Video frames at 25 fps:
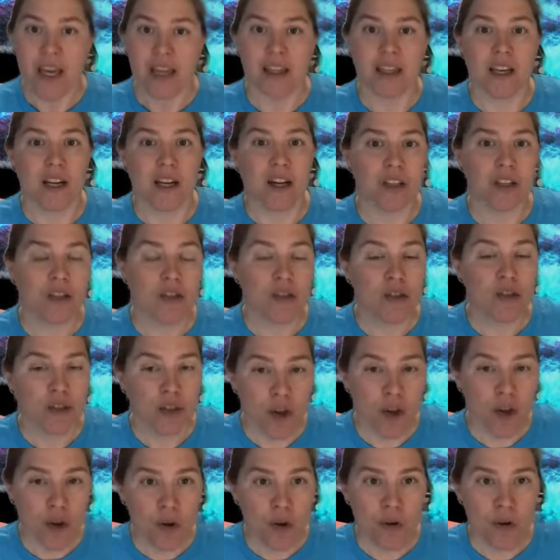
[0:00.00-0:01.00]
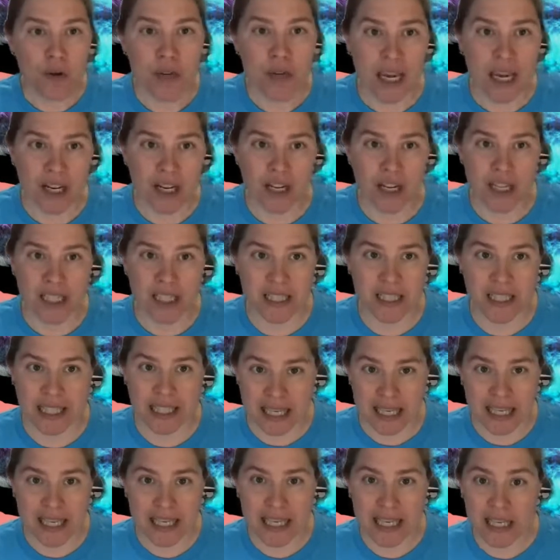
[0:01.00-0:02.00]
There is no
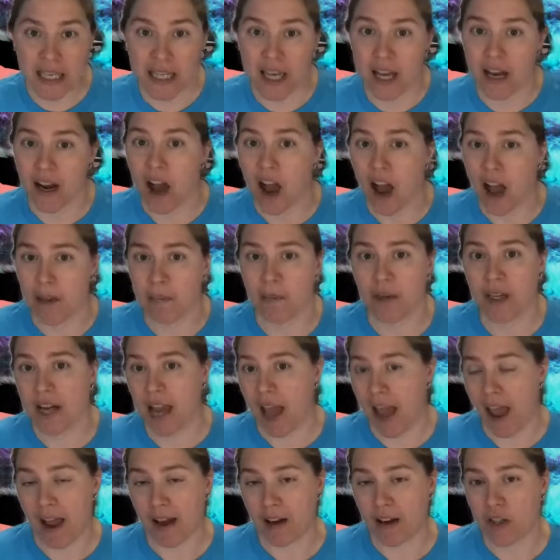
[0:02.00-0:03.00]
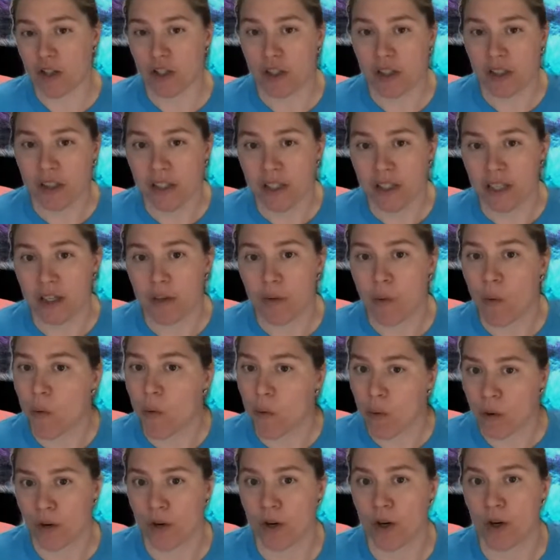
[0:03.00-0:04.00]
guarantee that I'm going to actually
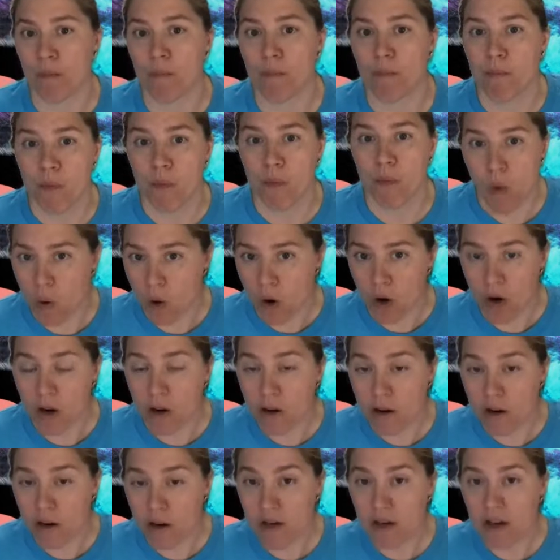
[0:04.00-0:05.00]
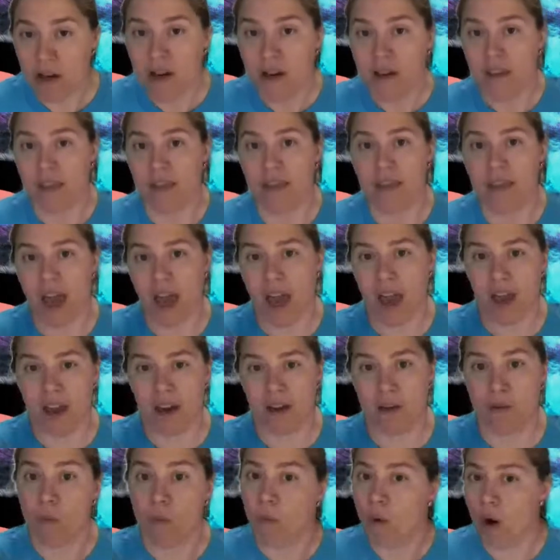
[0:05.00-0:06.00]
order more
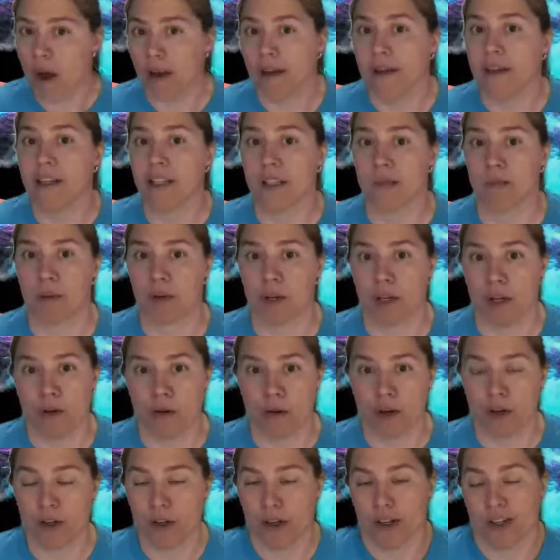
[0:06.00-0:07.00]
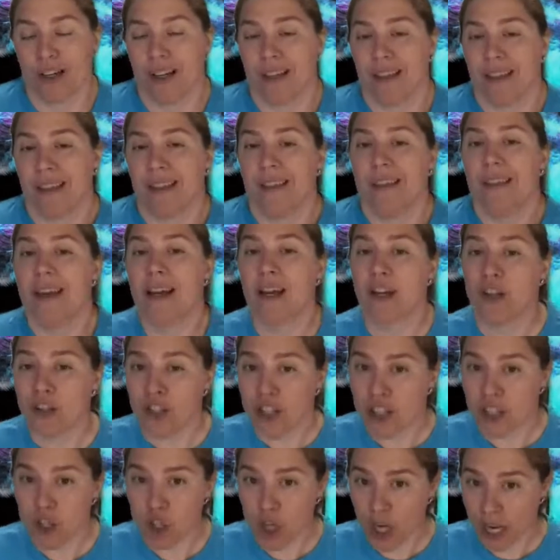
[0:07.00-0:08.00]
than what is pre-ordered. There's
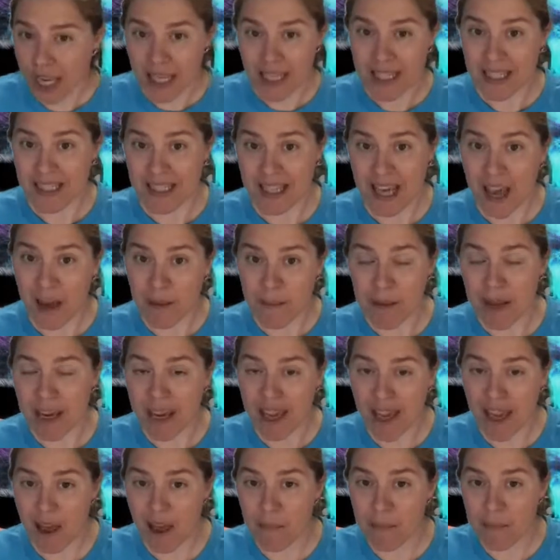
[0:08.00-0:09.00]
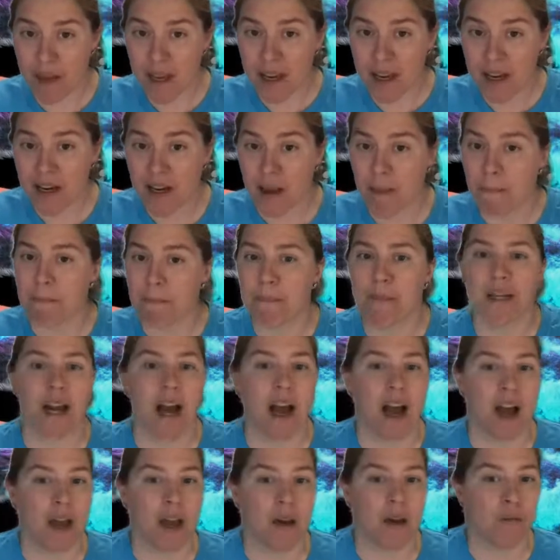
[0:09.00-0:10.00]
a chance that might happen, but
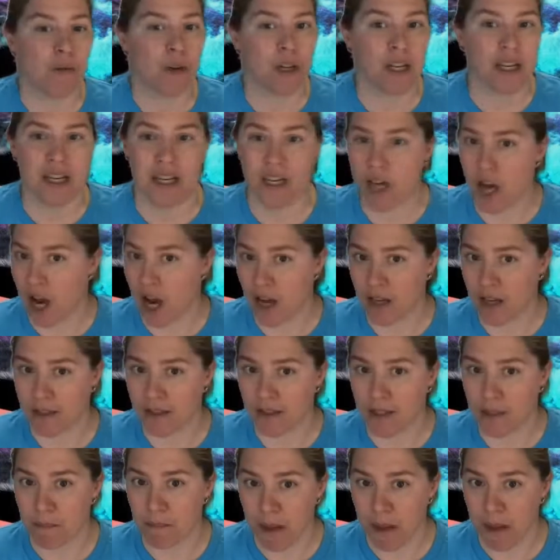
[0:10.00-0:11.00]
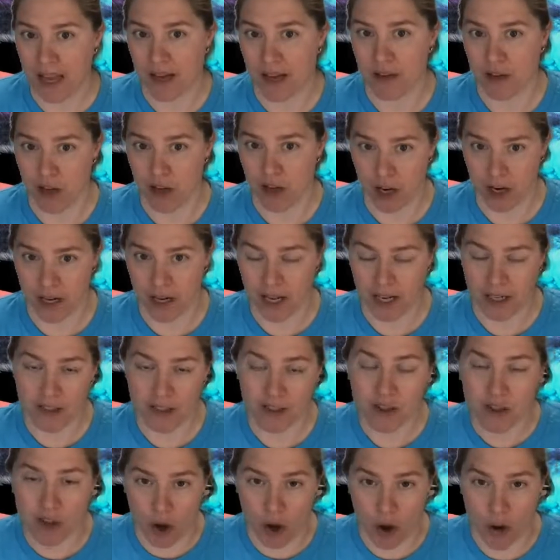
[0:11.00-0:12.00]
I would not depend on it.
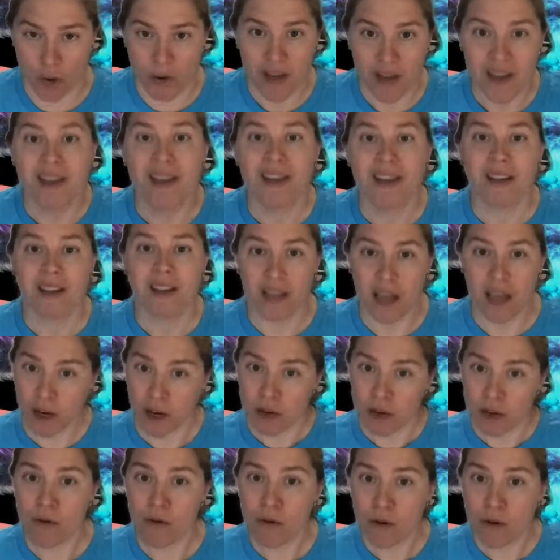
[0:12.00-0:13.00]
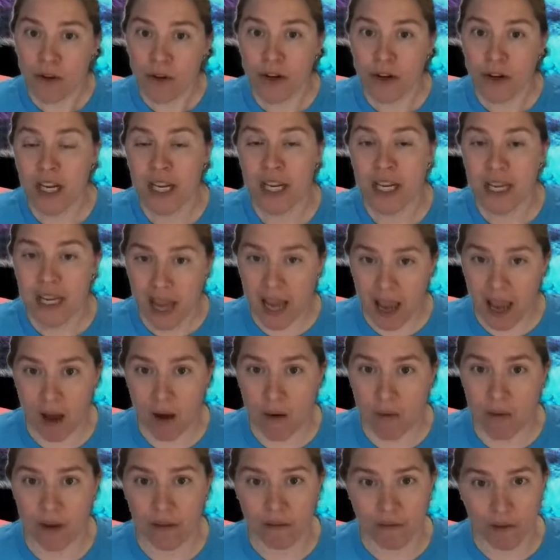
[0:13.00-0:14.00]
So get your order in
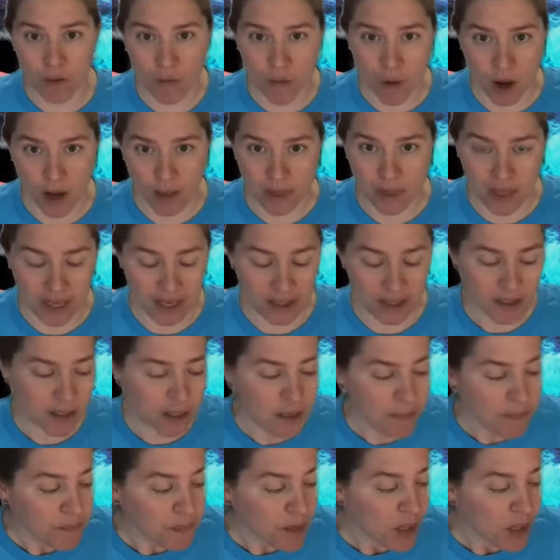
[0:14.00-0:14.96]
now if you want these.